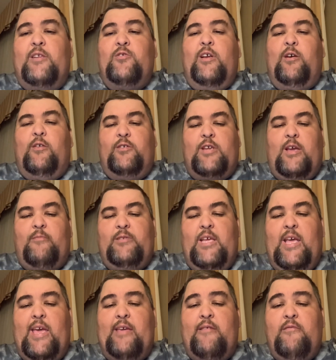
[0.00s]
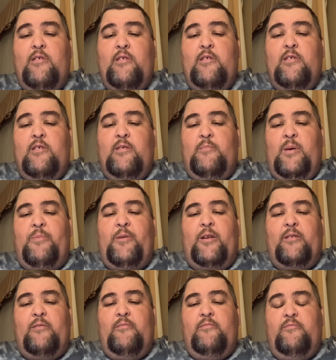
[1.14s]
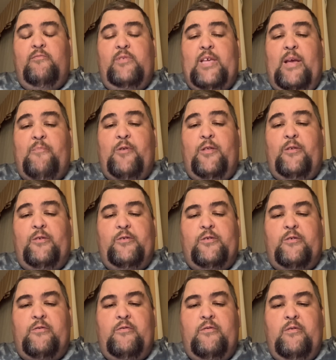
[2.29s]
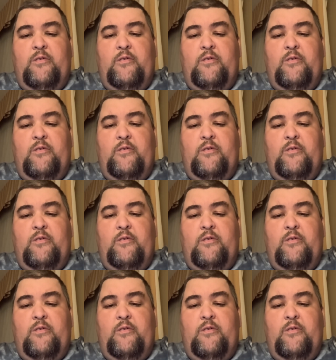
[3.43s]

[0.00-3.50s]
So I called the shop and said, hey, I'm up here at Sapp Brothers, and